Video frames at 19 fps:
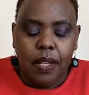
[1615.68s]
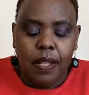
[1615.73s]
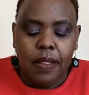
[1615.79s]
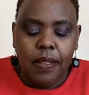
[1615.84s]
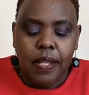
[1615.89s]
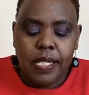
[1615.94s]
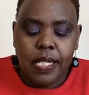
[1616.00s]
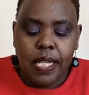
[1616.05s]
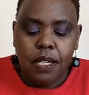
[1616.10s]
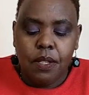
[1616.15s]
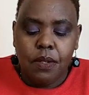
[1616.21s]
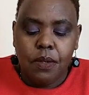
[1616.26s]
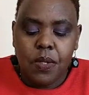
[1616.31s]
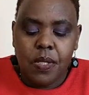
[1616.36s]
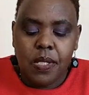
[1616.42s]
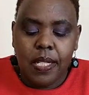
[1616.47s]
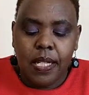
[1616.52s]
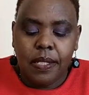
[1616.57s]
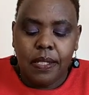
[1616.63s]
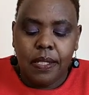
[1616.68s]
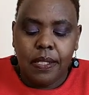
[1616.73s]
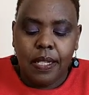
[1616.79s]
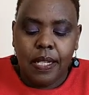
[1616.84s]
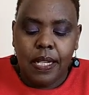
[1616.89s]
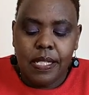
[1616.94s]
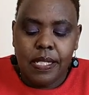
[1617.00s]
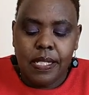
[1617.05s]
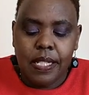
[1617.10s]
These are clues that
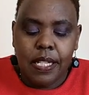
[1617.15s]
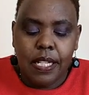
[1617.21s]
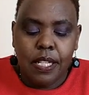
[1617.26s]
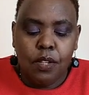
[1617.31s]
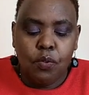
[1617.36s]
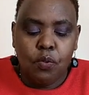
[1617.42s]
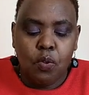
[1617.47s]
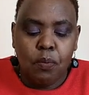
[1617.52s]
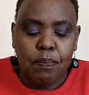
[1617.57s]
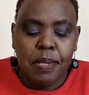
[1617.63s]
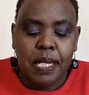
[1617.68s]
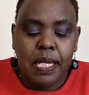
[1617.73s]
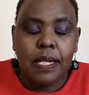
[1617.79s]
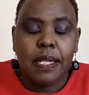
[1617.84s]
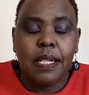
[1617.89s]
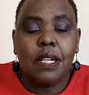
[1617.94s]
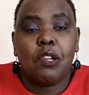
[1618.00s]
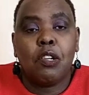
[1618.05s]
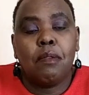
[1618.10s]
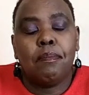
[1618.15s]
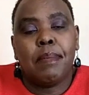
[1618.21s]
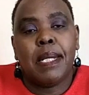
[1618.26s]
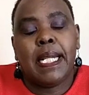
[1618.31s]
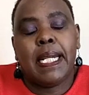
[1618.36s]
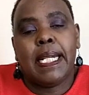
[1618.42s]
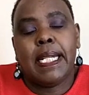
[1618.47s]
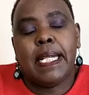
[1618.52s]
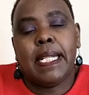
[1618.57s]
counseling will be
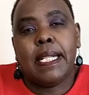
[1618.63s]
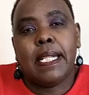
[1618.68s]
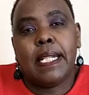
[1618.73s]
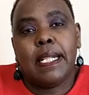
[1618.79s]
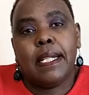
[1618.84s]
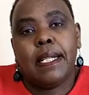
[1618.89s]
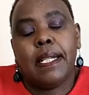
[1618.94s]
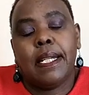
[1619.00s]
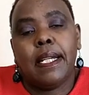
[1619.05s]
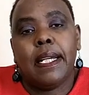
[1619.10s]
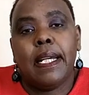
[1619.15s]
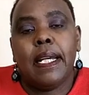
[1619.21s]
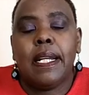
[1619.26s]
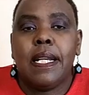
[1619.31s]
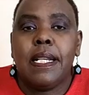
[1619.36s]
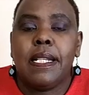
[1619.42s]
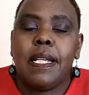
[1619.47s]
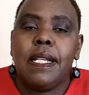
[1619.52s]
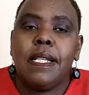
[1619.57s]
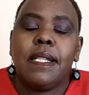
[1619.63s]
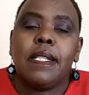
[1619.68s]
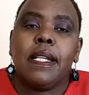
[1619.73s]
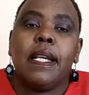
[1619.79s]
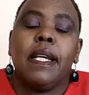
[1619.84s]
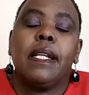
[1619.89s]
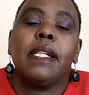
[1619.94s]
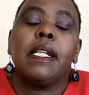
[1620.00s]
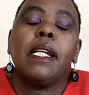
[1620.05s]
recommended. And as I
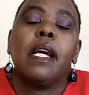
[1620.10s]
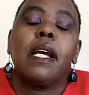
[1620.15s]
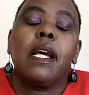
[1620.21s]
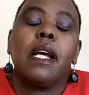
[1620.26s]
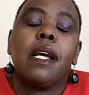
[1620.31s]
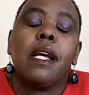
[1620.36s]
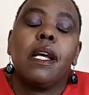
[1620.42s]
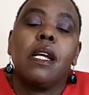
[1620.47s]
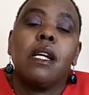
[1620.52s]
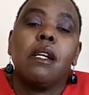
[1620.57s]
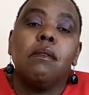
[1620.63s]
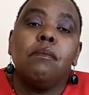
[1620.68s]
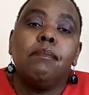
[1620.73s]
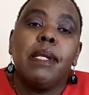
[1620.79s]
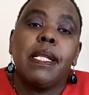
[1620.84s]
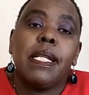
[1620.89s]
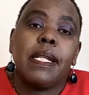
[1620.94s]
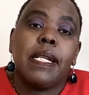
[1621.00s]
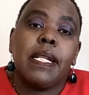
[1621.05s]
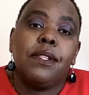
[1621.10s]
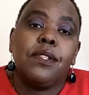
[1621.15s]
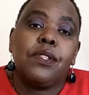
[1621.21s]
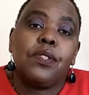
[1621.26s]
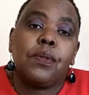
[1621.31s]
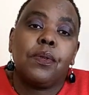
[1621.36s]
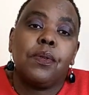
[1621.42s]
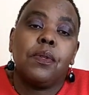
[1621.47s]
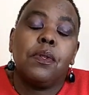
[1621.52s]
said, many in
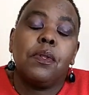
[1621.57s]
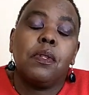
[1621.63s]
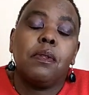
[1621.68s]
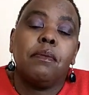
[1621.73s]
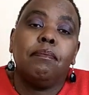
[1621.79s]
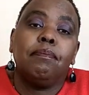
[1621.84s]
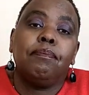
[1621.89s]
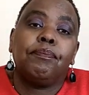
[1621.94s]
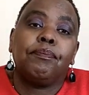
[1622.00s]
school,